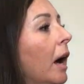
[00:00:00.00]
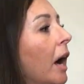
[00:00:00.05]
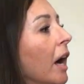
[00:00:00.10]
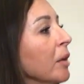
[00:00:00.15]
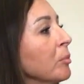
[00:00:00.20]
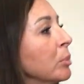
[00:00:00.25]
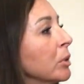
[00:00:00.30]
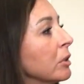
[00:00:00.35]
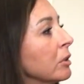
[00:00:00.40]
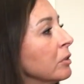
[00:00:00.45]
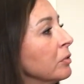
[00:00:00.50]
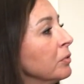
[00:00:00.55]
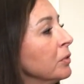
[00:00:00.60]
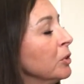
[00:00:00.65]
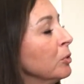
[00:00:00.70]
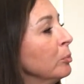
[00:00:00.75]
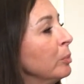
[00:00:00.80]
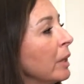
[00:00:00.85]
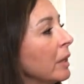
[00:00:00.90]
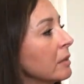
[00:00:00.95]
I put a
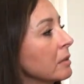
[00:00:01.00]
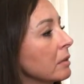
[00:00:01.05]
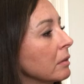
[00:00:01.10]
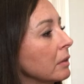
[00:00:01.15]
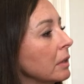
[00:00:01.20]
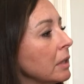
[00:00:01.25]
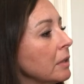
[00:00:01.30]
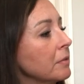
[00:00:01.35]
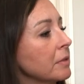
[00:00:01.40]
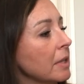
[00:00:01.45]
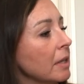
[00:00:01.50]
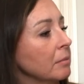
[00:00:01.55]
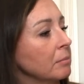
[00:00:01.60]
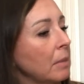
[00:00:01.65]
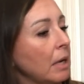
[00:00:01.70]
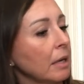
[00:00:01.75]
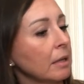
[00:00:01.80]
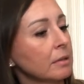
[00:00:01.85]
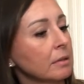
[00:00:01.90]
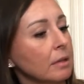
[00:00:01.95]
few basil leaves on
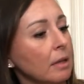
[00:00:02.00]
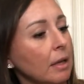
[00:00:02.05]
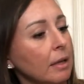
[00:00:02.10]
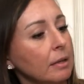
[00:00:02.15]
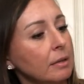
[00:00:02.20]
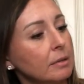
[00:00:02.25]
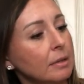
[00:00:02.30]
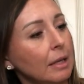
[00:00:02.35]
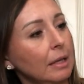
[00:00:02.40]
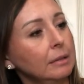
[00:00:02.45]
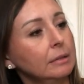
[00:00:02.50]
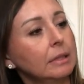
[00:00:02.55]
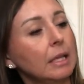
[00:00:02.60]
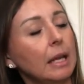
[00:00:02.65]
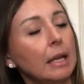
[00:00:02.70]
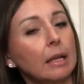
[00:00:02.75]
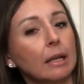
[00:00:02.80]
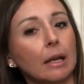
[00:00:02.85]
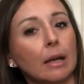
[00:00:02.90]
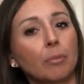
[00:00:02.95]
my slice and
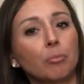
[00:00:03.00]
take